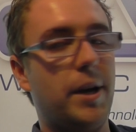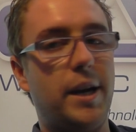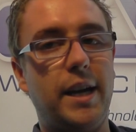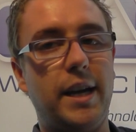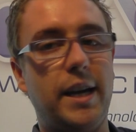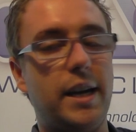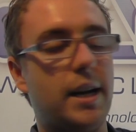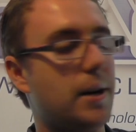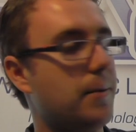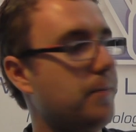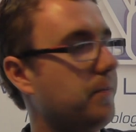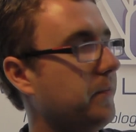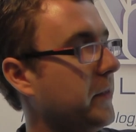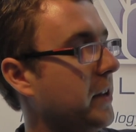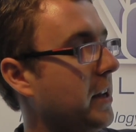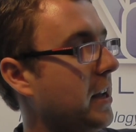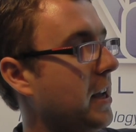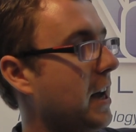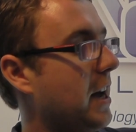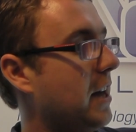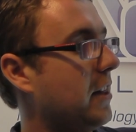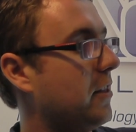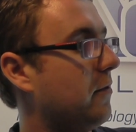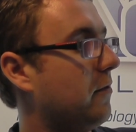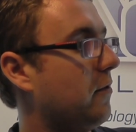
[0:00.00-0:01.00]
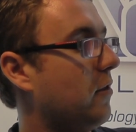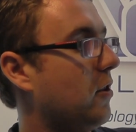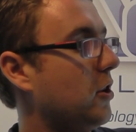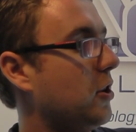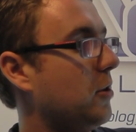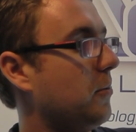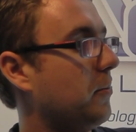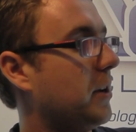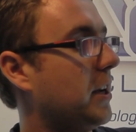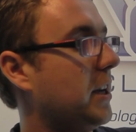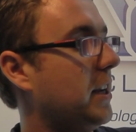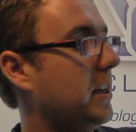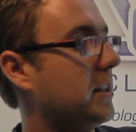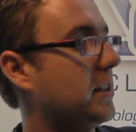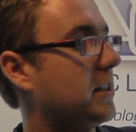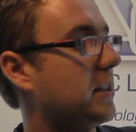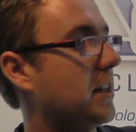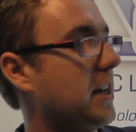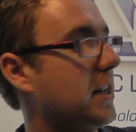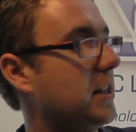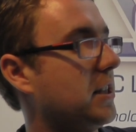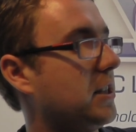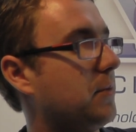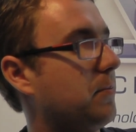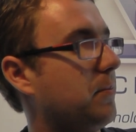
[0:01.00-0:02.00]
here, and the volume keys
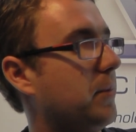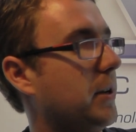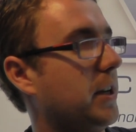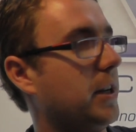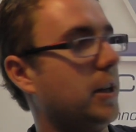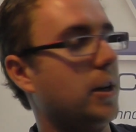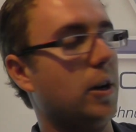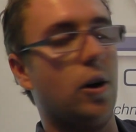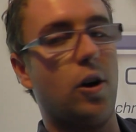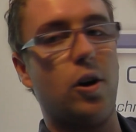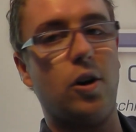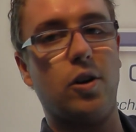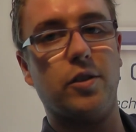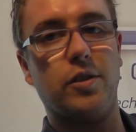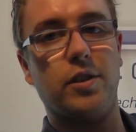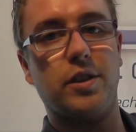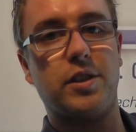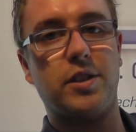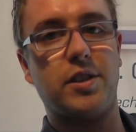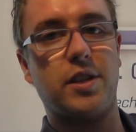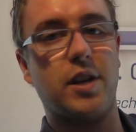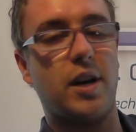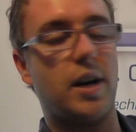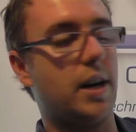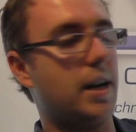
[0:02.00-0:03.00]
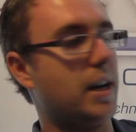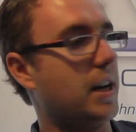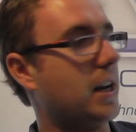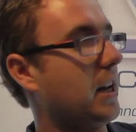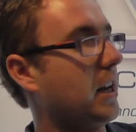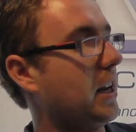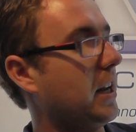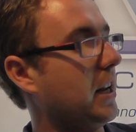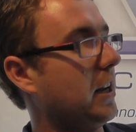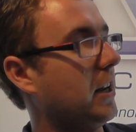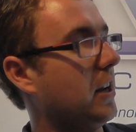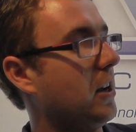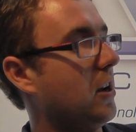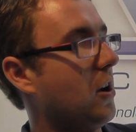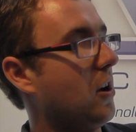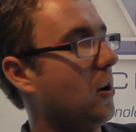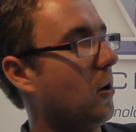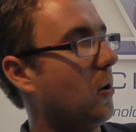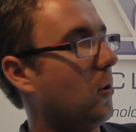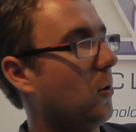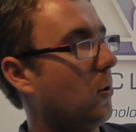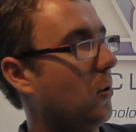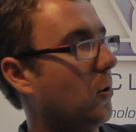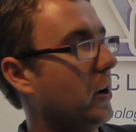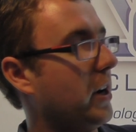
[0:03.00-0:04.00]
tend to be on the side here
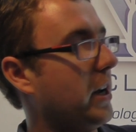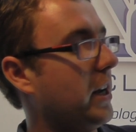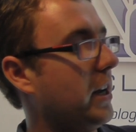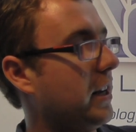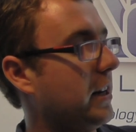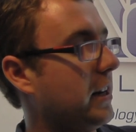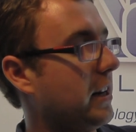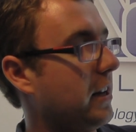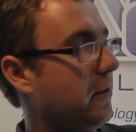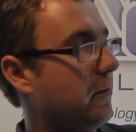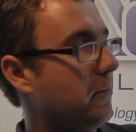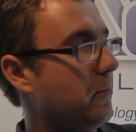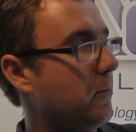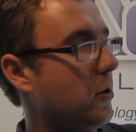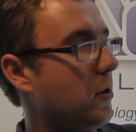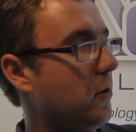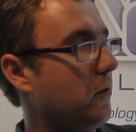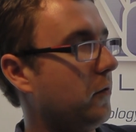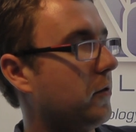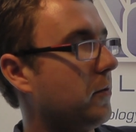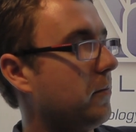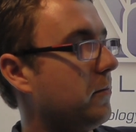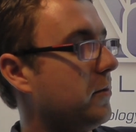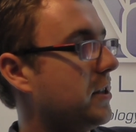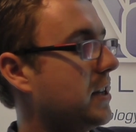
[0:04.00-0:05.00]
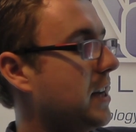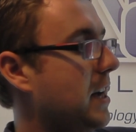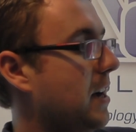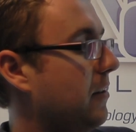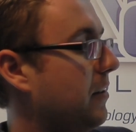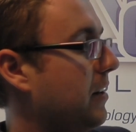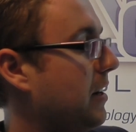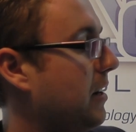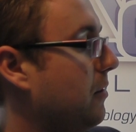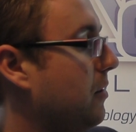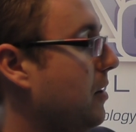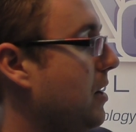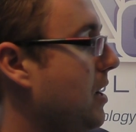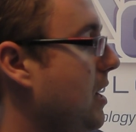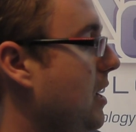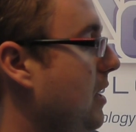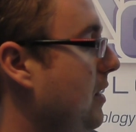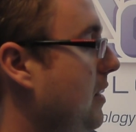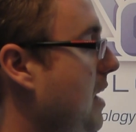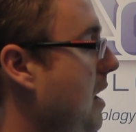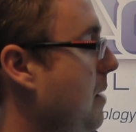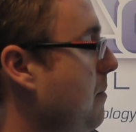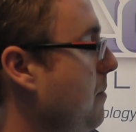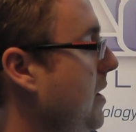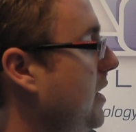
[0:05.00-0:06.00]
or here. Now I've moved them down. Now
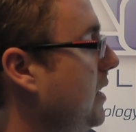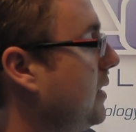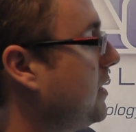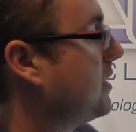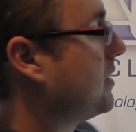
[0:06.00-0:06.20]
that makes